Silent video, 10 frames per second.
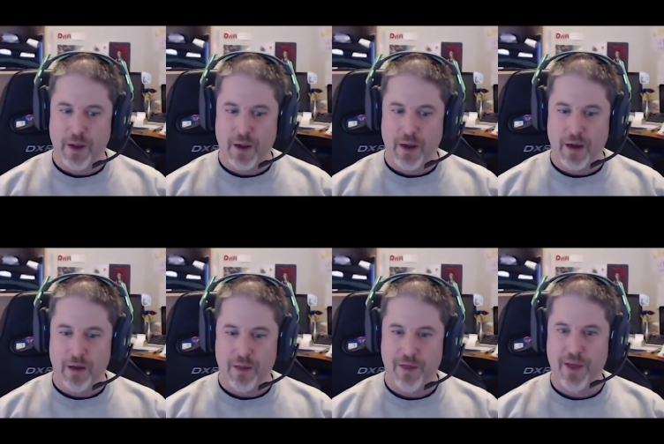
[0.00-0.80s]
uh,
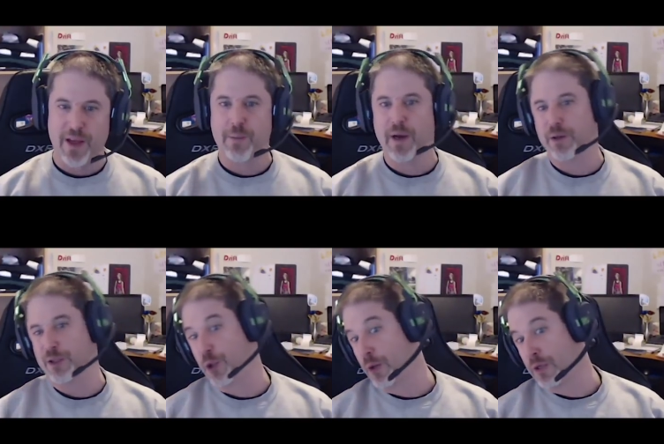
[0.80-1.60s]
think about
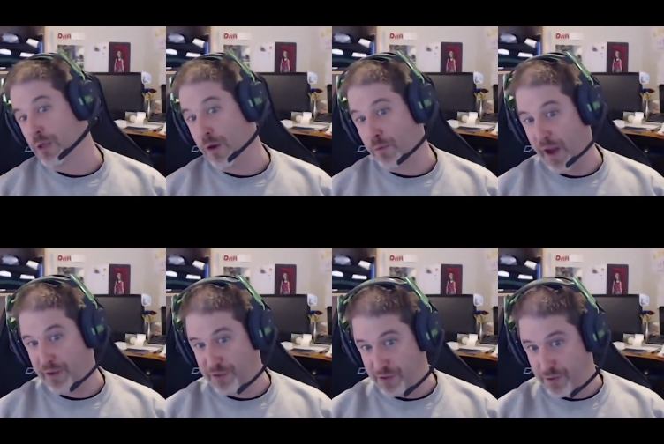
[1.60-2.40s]
short and long
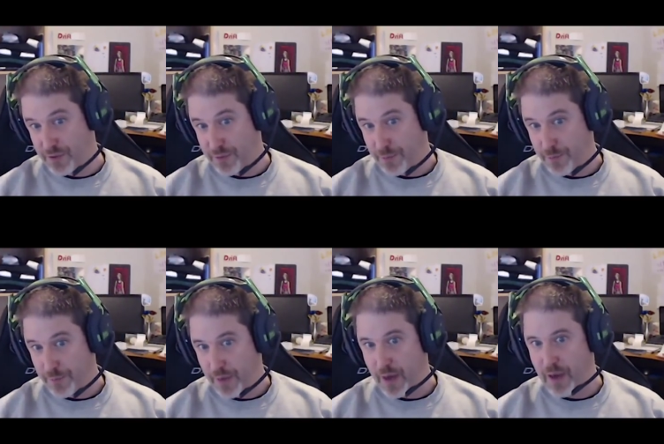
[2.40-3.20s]
rests
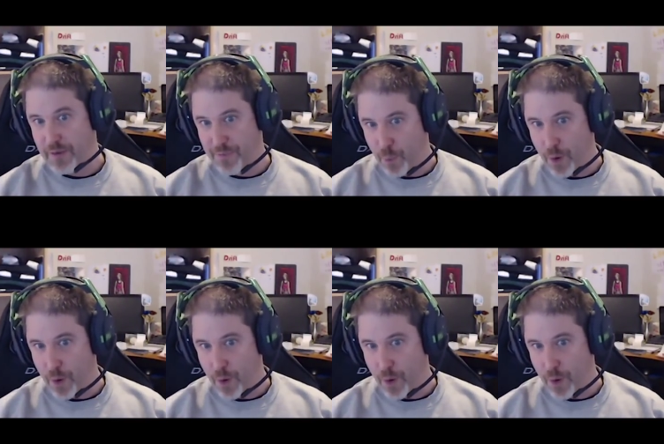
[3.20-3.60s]
uh, for